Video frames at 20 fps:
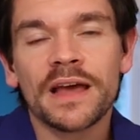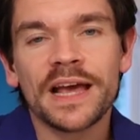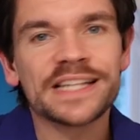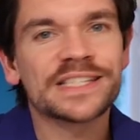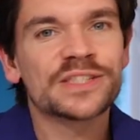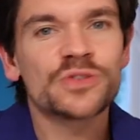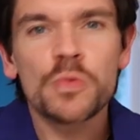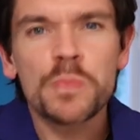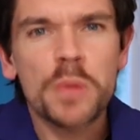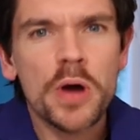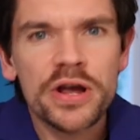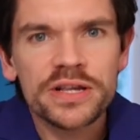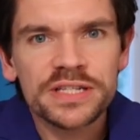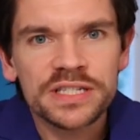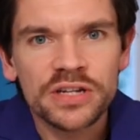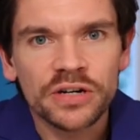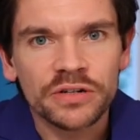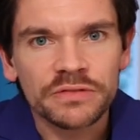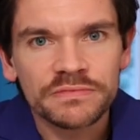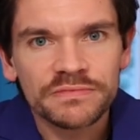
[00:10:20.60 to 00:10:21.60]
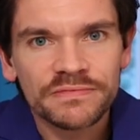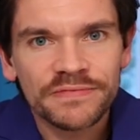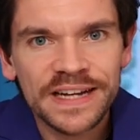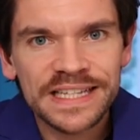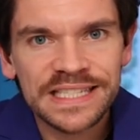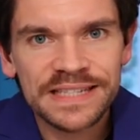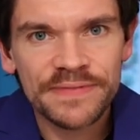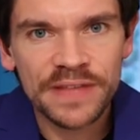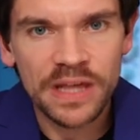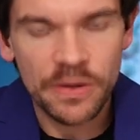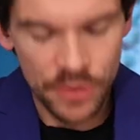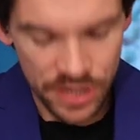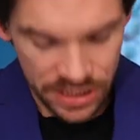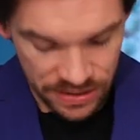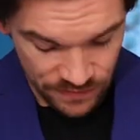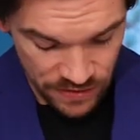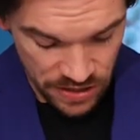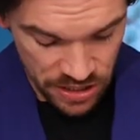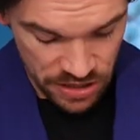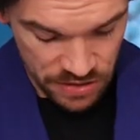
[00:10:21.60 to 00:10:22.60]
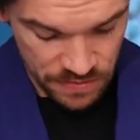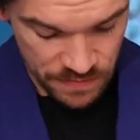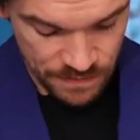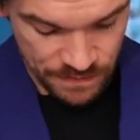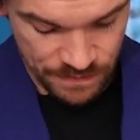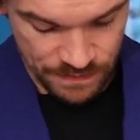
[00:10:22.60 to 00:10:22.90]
it's so personal. Find something that works for you.